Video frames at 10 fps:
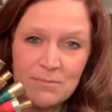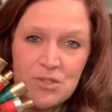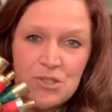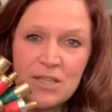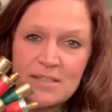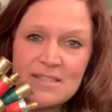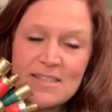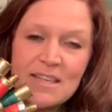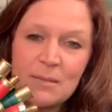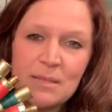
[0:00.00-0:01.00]
so she can
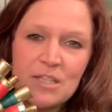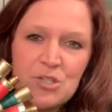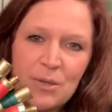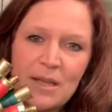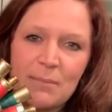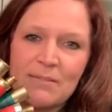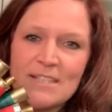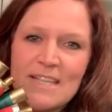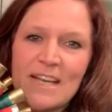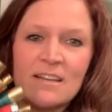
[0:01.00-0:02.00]
see them and enjoy them every
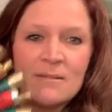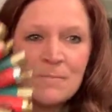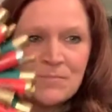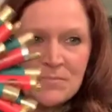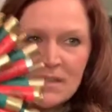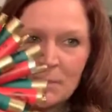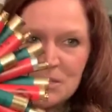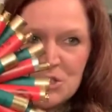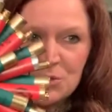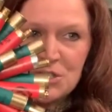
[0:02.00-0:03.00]
day. Number
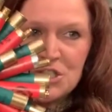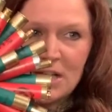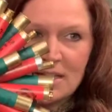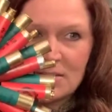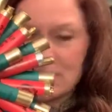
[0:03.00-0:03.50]
two shotgun